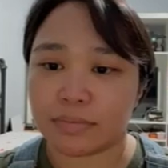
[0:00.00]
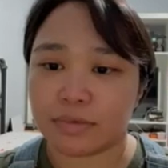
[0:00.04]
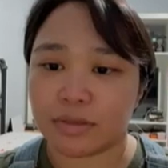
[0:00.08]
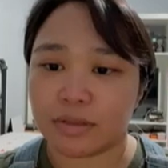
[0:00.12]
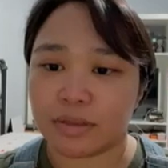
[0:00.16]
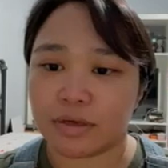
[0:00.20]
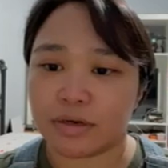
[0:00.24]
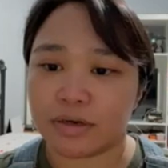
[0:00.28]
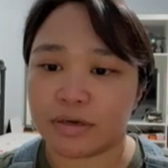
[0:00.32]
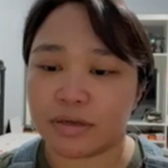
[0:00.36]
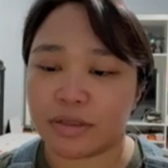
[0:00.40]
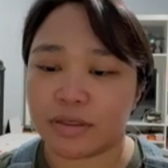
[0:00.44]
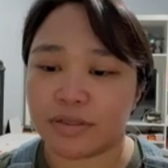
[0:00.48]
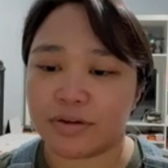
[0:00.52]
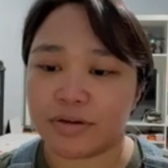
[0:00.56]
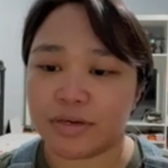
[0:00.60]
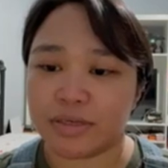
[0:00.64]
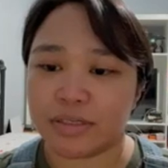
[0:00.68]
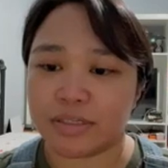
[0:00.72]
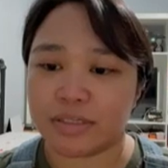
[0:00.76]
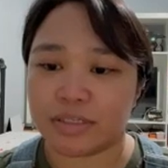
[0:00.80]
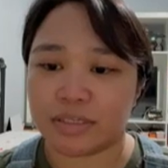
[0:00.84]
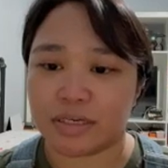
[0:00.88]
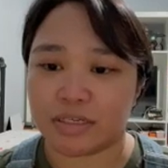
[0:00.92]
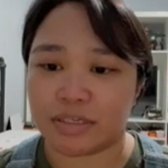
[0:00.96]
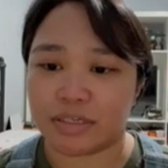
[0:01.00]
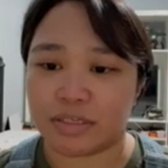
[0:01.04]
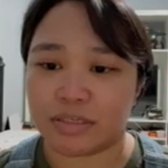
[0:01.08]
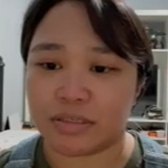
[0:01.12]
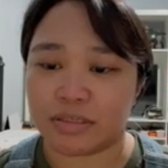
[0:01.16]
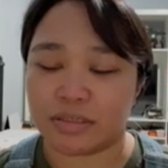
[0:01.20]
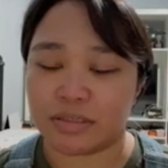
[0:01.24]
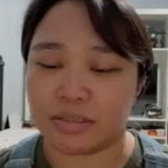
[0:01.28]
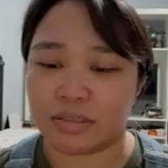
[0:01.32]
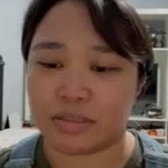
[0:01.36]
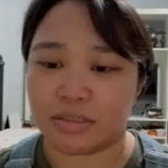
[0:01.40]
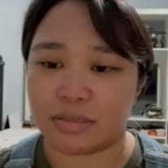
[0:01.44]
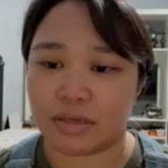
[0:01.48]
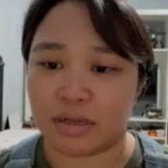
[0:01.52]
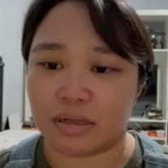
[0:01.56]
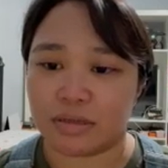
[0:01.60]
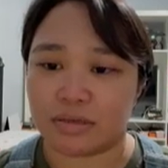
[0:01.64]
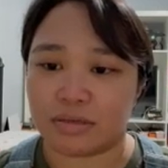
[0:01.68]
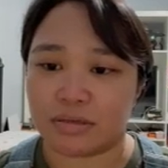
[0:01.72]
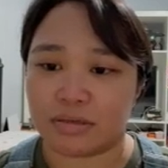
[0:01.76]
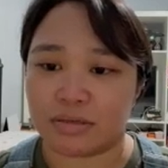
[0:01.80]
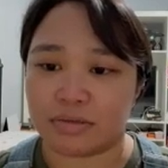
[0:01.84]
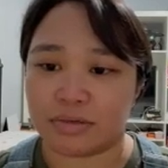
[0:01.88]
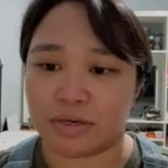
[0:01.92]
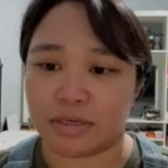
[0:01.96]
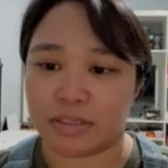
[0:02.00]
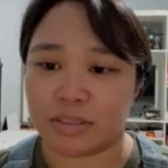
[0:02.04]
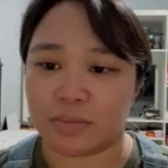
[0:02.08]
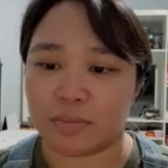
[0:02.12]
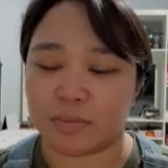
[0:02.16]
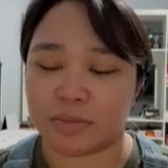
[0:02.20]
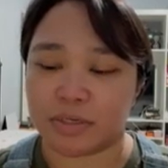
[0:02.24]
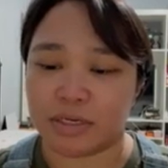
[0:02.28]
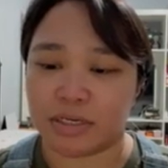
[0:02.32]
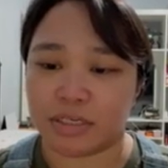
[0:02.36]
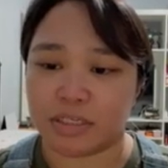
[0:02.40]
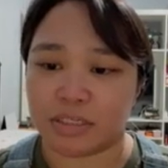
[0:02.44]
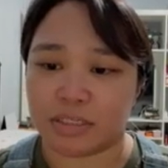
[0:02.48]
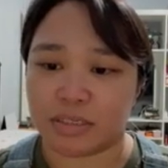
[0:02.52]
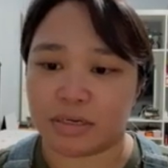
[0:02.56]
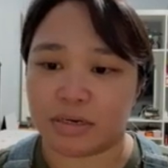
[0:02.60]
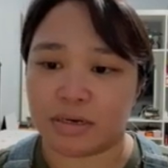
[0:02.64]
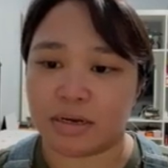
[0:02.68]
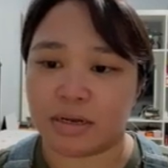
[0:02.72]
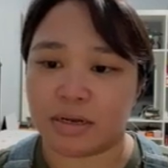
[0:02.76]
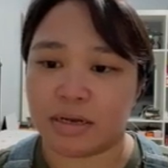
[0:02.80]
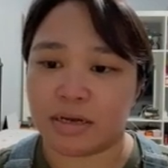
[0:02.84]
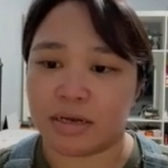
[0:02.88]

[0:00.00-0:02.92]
There are 3 stages to cellular respiration: